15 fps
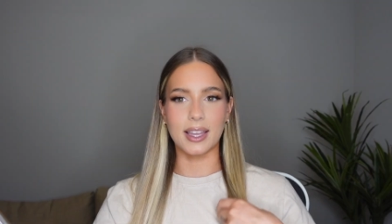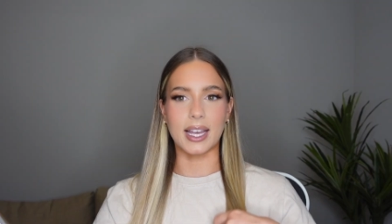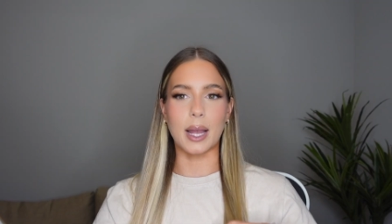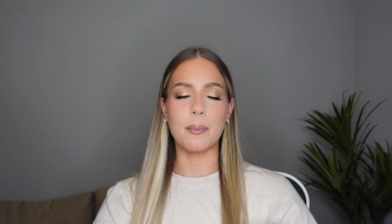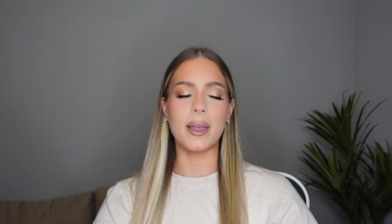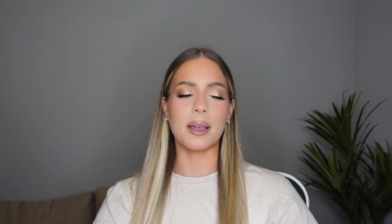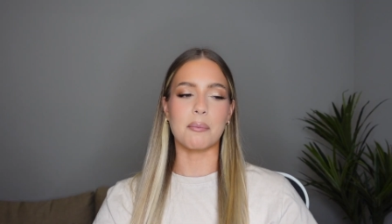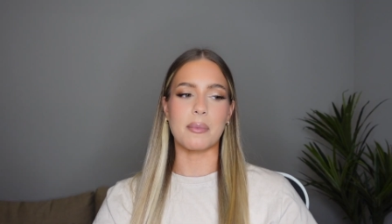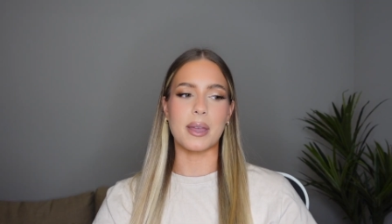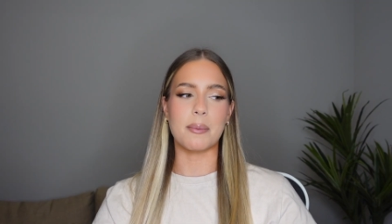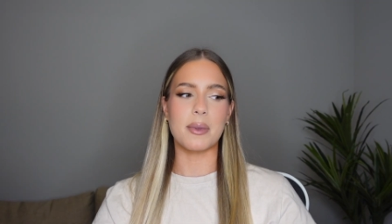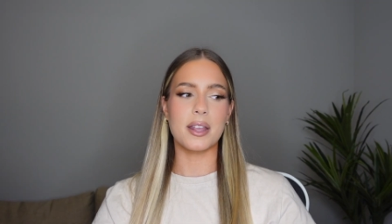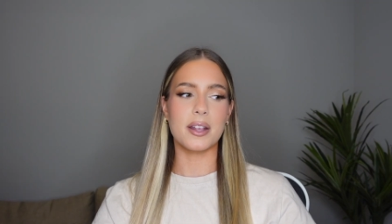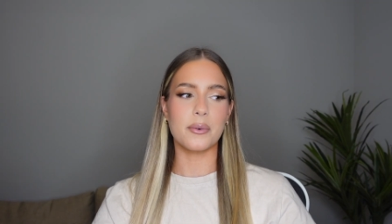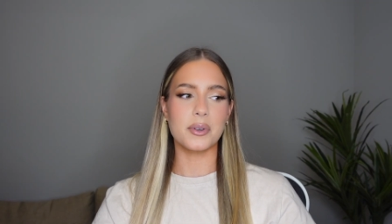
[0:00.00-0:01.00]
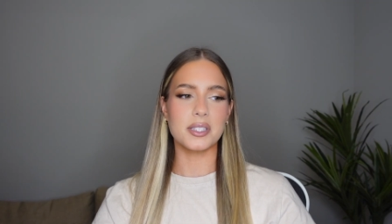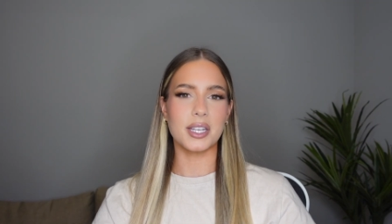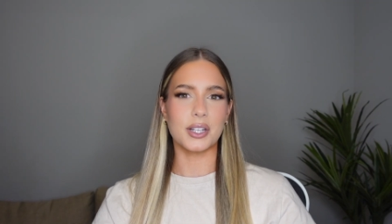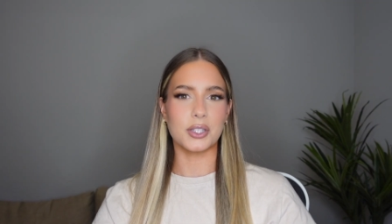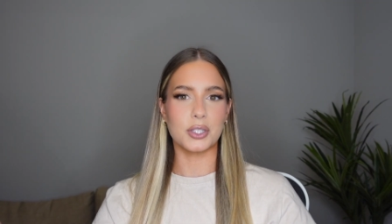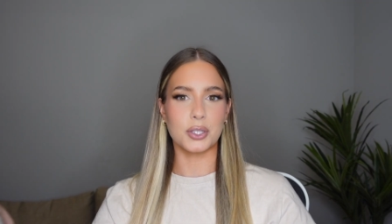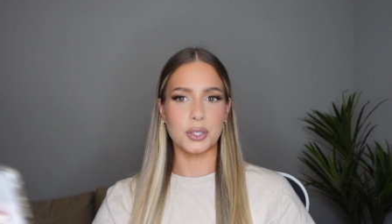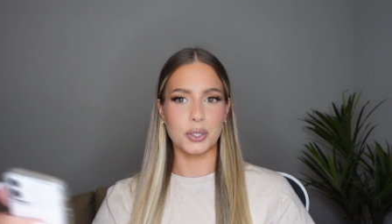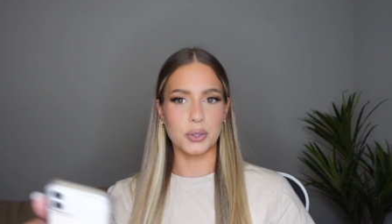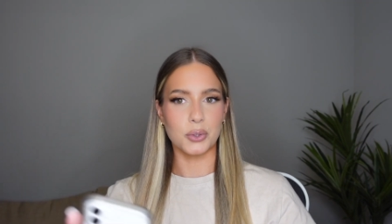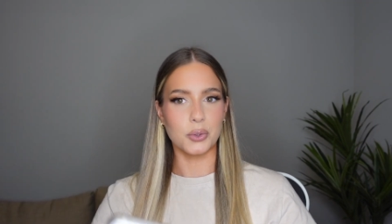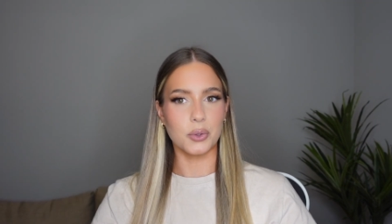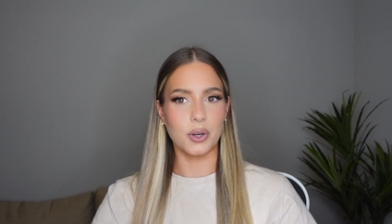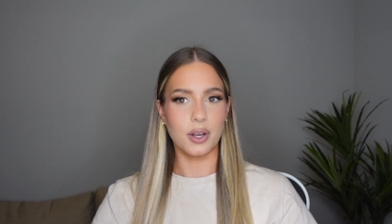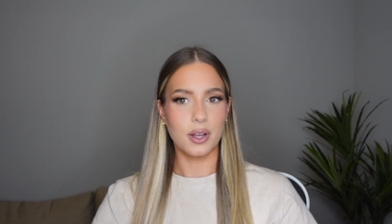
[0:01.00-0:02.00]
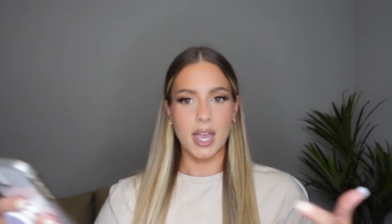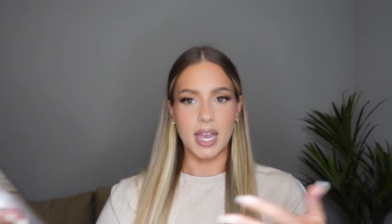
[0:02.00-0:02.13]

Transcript: Like I'm like maybe there was like two